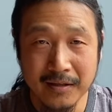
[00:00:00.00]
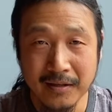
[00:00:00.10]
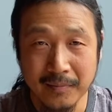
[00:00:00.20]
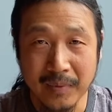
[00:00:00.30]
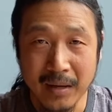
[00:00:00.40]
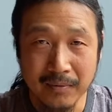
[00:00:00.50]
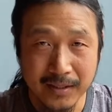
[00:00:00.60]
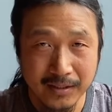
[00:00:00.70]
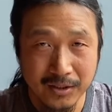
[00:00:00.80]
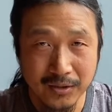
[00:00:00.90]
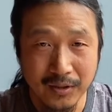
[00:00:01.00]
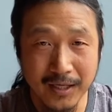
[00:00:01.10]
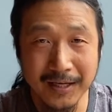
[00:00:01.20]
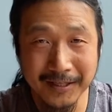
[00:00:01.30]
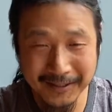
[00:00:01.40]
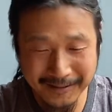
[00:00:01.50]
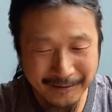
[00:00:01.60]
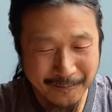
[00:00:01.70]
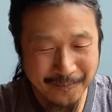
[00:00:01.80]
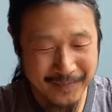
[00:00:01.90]
public to
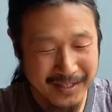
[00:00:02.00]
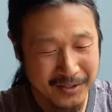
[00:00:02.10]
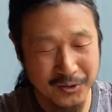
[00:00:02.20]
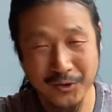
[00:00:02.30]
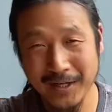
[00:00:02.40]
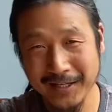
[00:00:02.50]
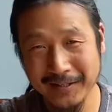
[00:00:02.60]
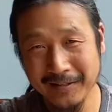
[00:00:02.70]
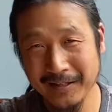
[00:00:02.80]
to try.